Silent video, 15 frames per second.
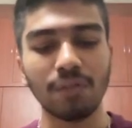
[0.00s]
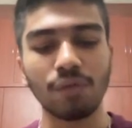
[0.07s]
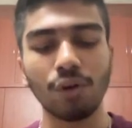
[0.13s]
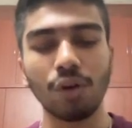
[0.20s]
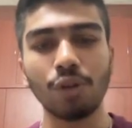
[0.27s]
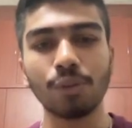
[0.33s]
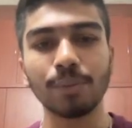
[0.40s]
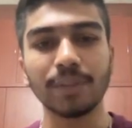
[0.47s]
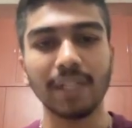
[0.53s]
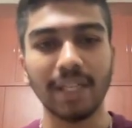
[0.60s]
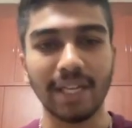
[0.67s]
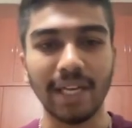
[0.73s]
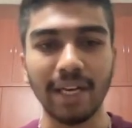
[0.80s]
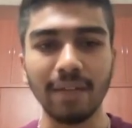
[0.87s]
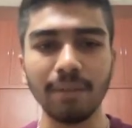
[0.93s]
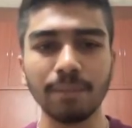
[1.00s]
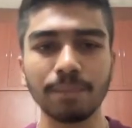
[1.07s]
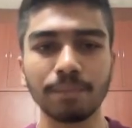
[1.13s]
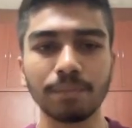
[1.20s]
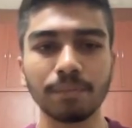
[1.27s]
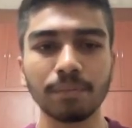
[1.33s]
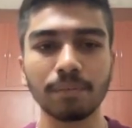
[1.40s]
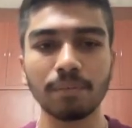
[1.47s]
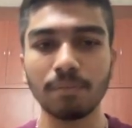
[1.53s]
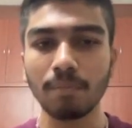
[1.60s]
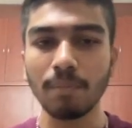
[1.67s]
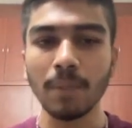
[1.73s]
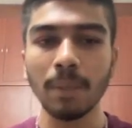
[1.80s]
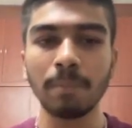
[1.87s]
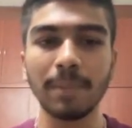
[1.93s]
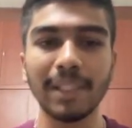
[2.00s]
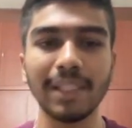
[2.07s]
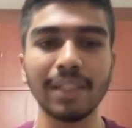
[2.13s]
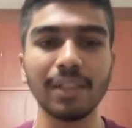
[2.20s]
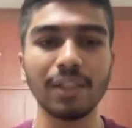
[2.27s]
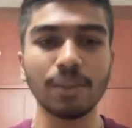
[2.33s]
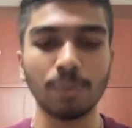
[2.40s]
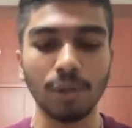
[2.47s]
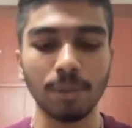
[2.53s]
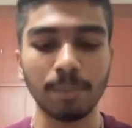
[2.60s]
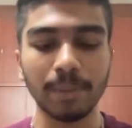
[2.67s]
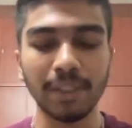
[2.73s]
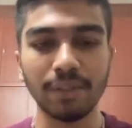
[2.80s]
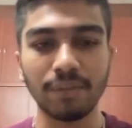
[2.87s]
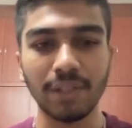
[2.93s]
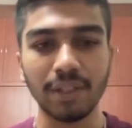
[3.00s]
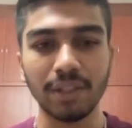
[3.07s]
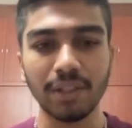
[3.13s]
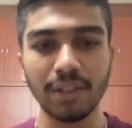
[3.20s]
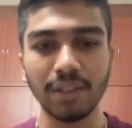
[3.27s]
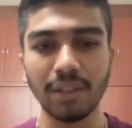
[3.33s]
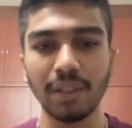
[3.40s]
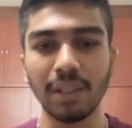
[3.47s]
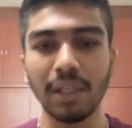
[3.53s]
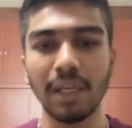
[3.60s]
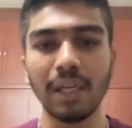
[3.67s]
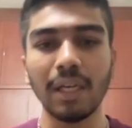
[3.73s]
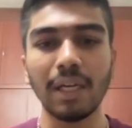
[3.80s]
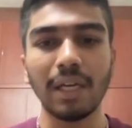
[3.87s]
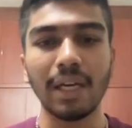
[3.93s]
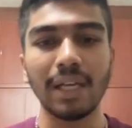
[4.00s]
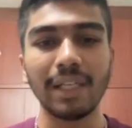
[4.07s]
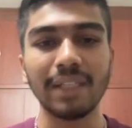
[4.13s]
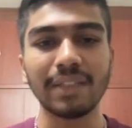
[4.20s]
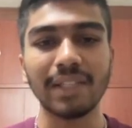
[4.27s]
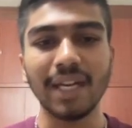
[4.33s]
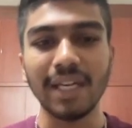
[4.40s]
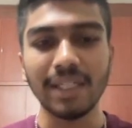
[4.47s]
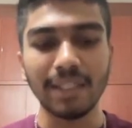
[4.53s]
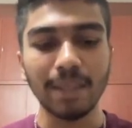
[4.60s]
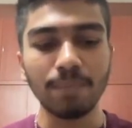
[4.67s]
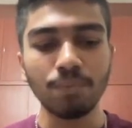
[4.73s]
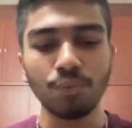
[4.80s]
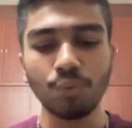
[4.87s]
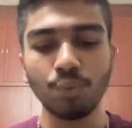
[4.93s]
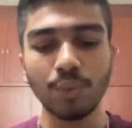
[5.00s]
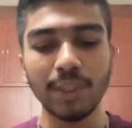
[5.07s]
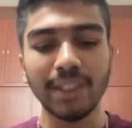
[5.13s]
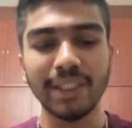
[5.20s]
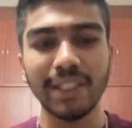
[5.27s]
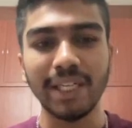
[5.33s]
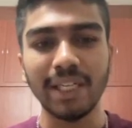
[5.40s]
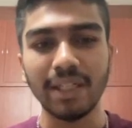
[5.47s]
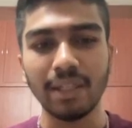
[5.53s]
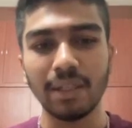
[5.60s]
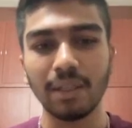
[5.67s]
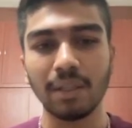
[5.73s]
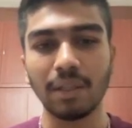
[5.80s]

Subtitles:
for loops again beneath the spawn piece function, and inside them we check